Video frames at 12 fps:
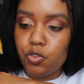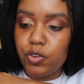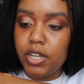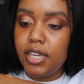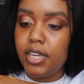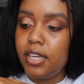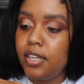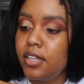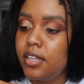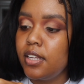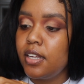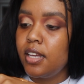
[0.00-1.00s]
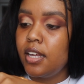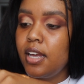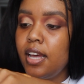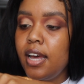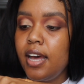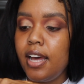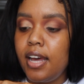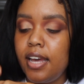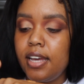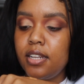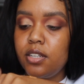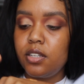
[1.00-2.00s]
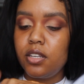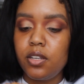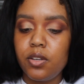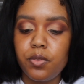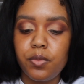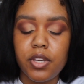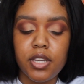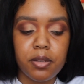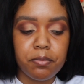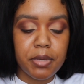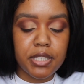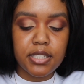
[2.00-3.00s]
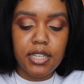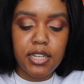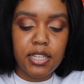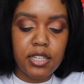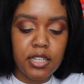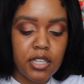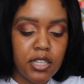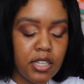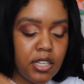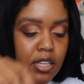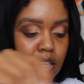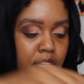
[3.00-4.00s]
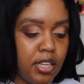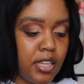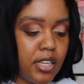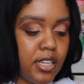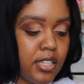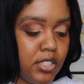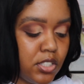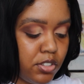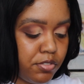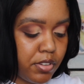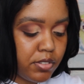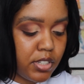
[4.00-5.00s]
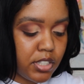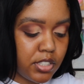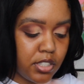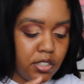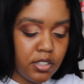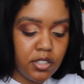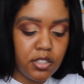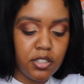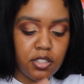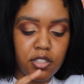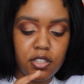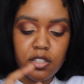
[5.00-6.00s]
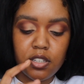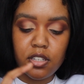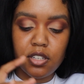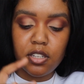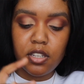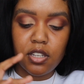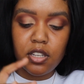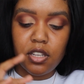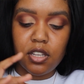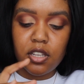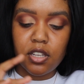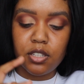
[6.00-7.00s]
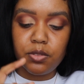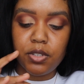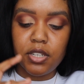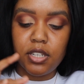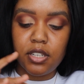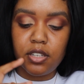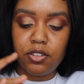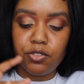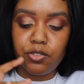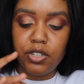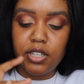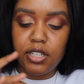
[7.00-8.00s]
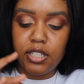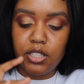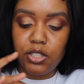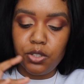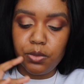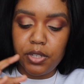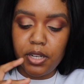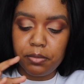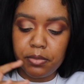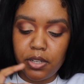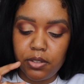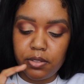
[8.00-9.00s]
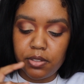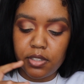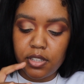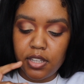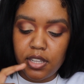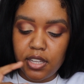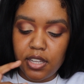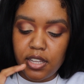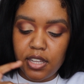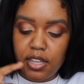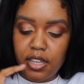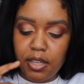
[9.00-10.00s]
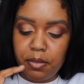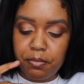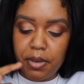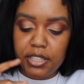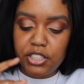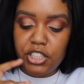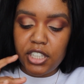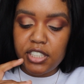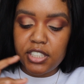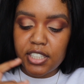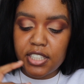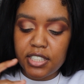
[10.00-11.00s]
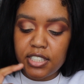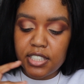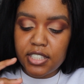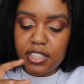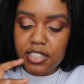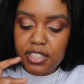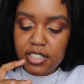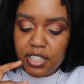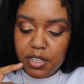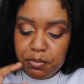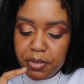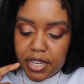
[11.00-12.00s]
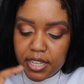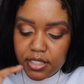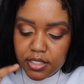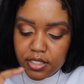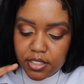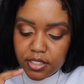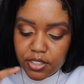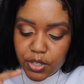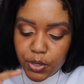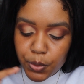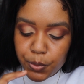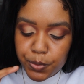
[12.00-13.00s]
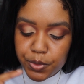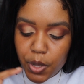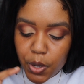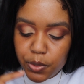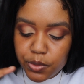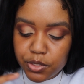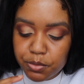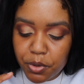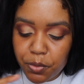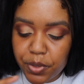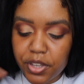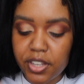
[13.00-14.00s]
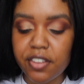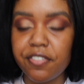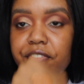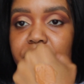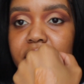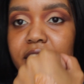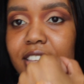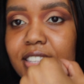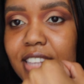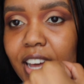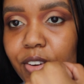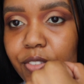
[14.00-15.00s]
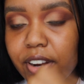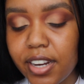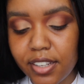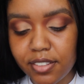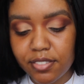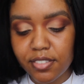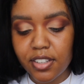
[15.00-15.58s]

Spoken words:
3. And We're gonna mix that in into the foundation because we're gonna really do it up now. It might change the consistency a bit, who knows, but we're gonna figure this out, right?